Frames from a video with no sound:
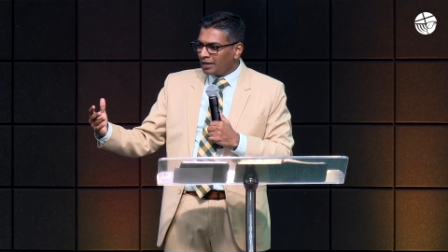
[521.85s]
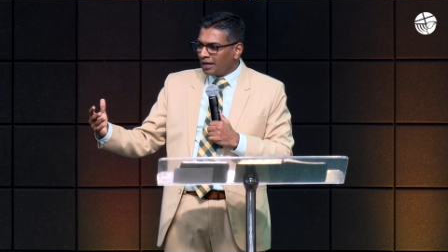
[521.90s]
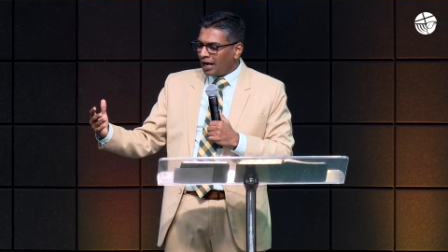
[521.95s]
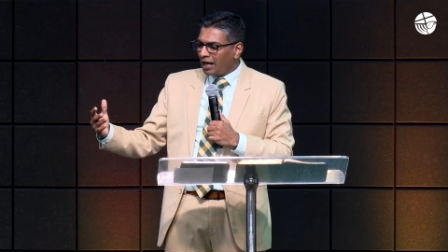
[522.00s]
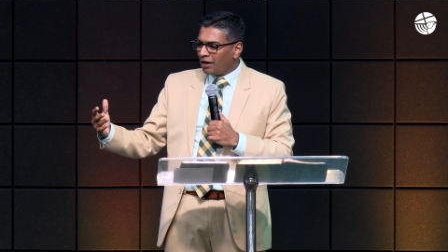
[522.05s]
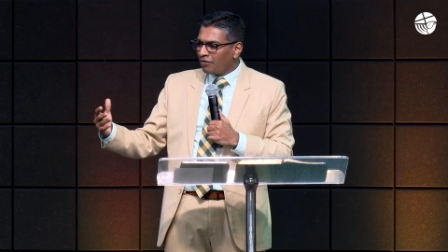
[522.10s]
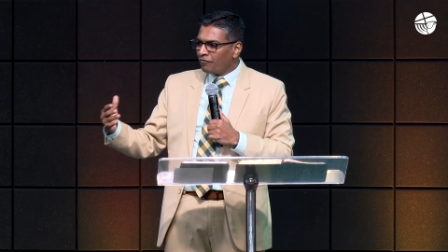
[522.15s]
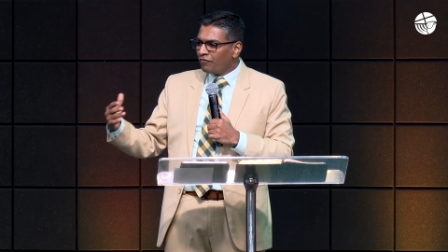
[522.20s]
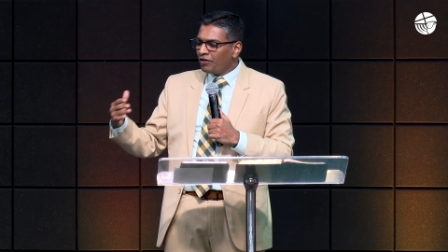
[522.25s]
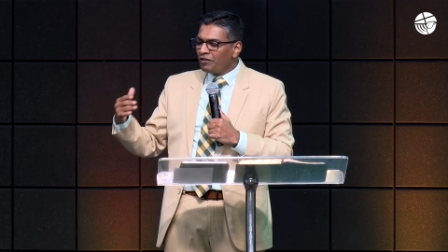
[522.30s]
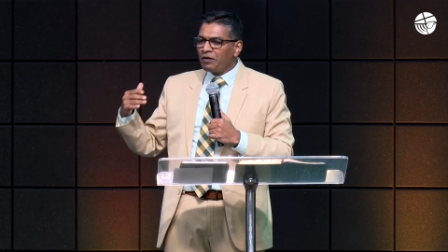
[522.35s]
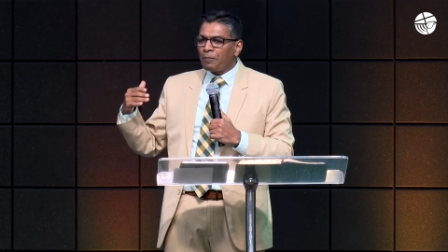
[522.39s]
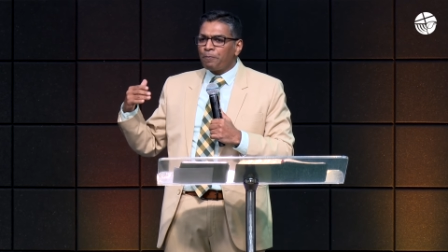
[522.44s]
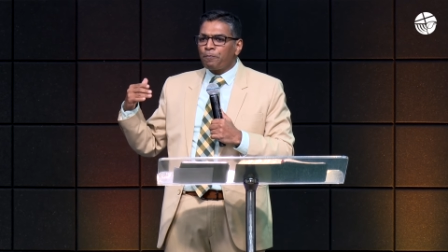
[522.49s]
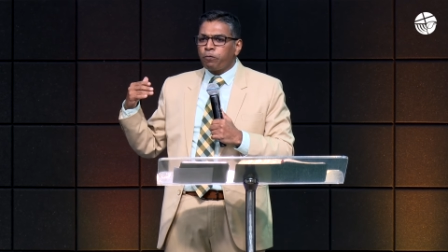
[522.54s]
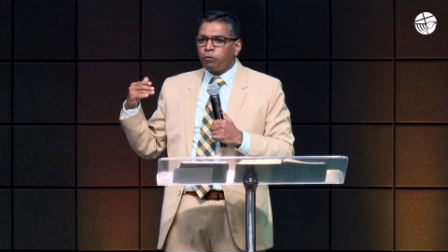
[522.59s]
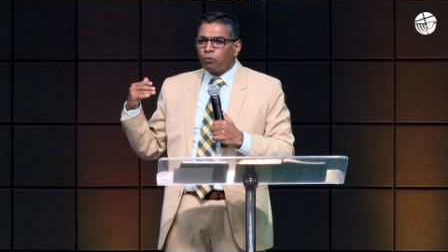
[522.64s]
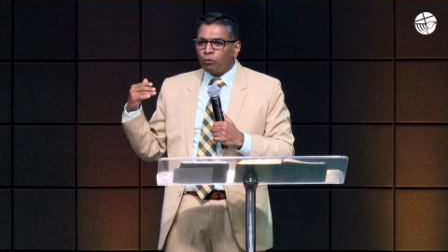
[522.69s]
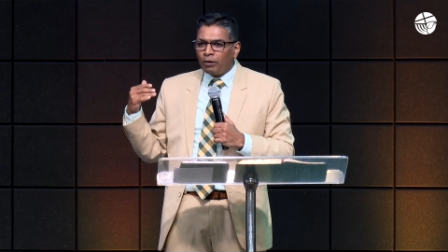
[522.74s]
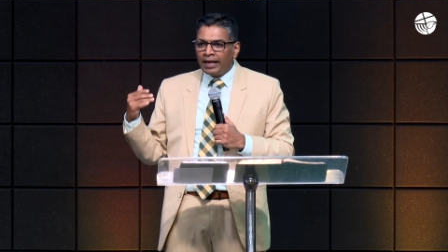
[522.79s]
And we were
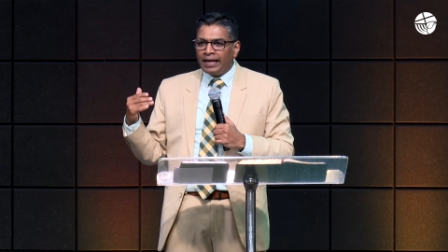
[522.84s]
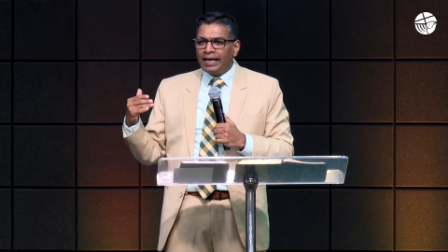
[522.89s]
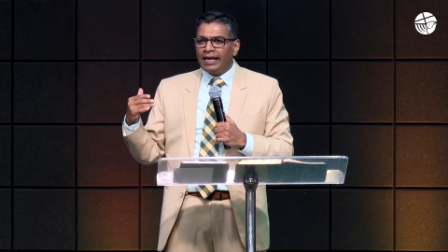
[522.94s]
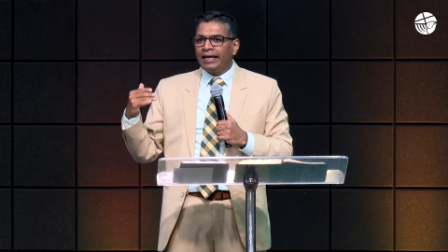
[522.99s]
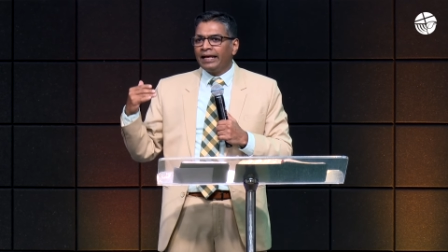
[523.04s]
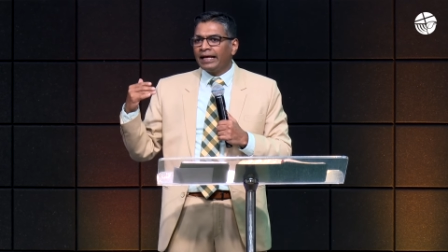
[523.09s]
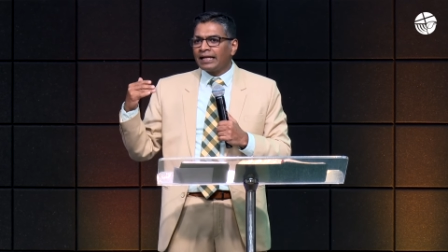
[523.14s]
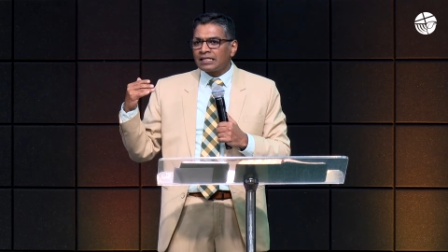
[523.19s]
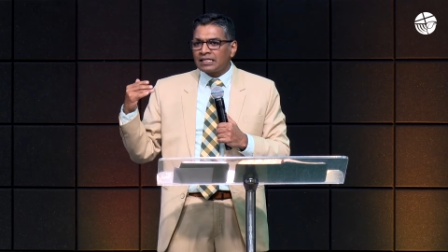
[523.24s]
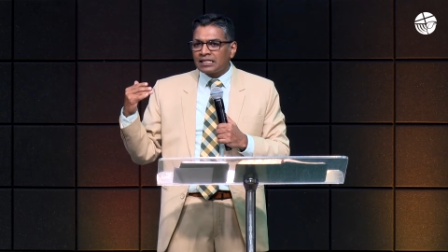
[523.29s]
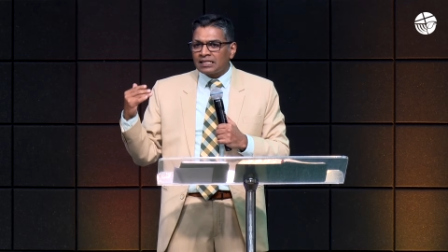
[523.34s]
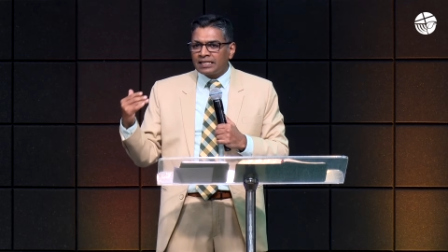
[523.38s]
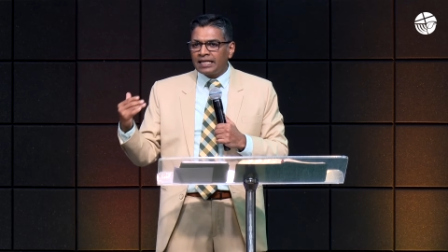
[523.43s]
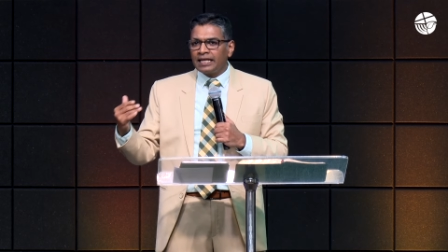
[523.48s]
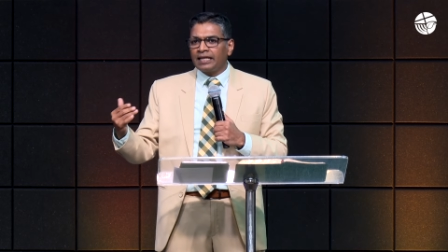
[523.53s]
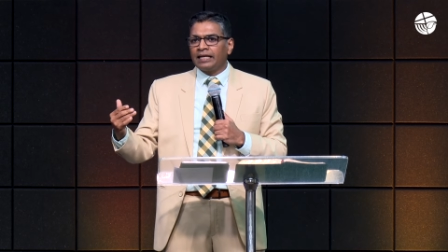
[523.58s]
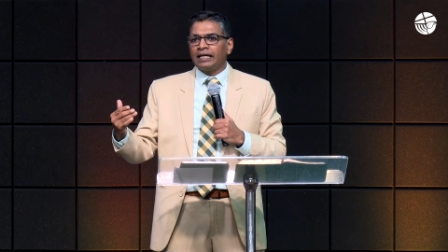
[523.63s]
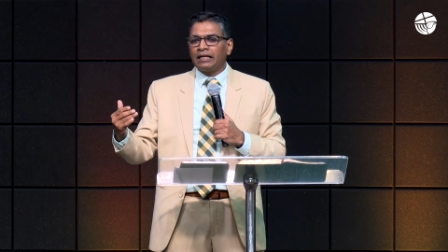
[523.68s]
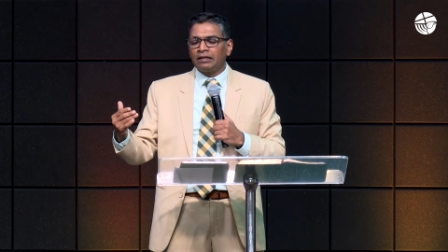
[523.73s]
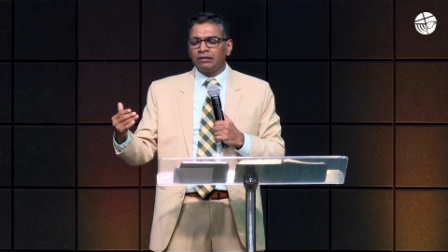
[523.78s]
praying and
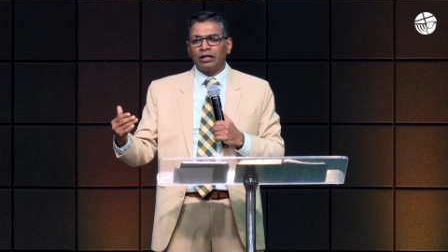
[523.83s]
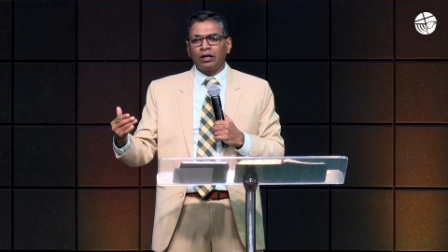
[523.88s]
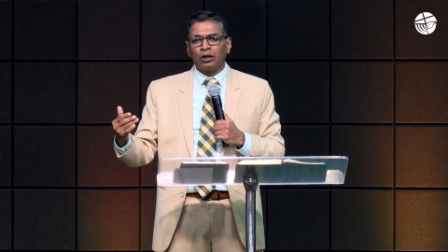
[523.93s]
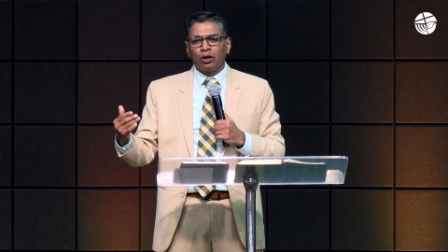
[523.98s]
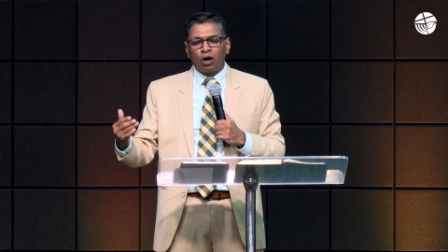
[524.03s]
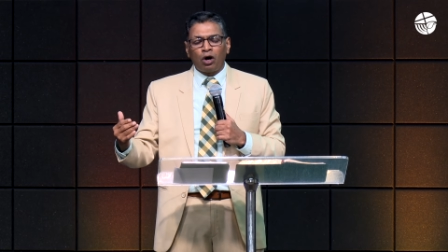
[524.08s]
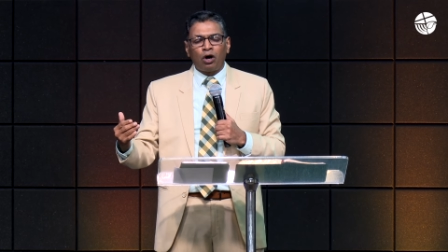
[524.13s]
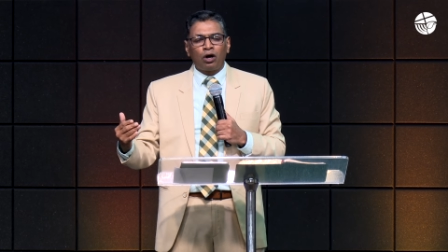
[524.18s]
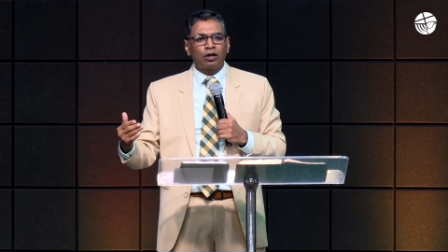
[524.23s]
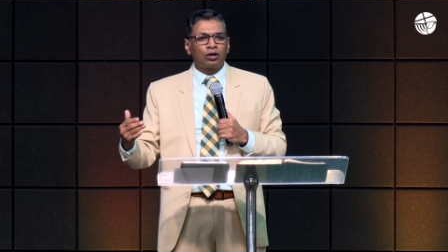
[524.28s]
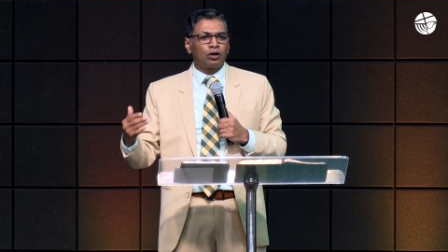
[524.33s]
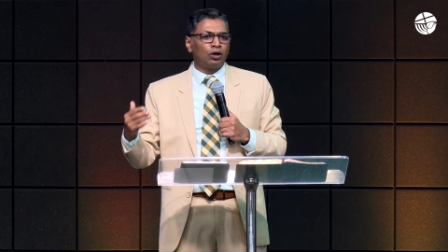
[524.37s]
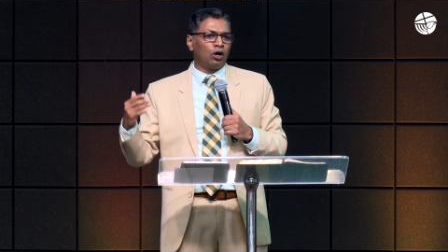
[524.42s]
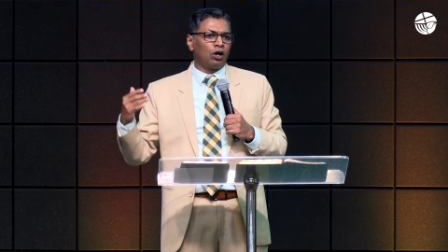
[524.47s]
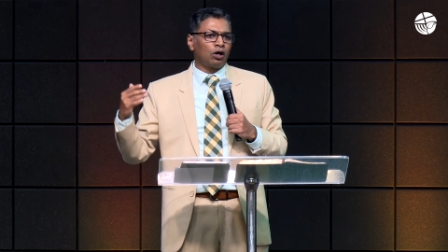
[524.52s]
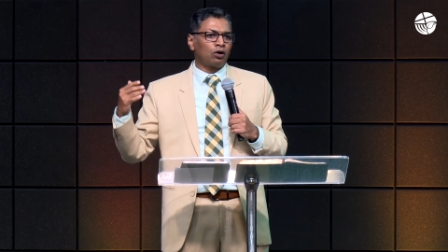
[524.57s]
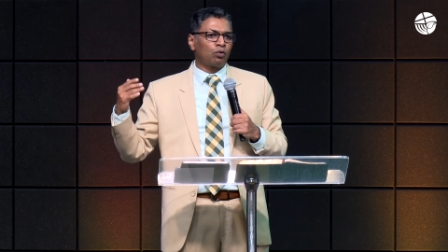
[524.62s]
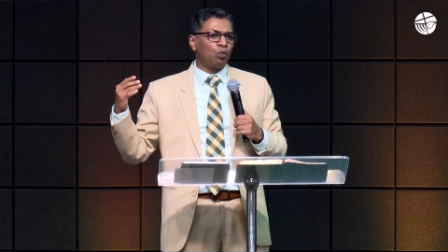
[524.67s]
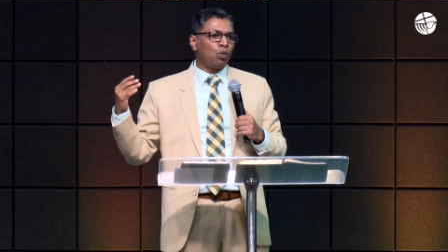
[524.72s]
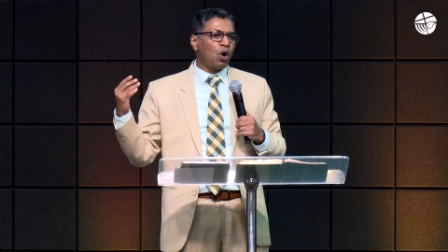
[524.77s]
seeking the Lord, Lord,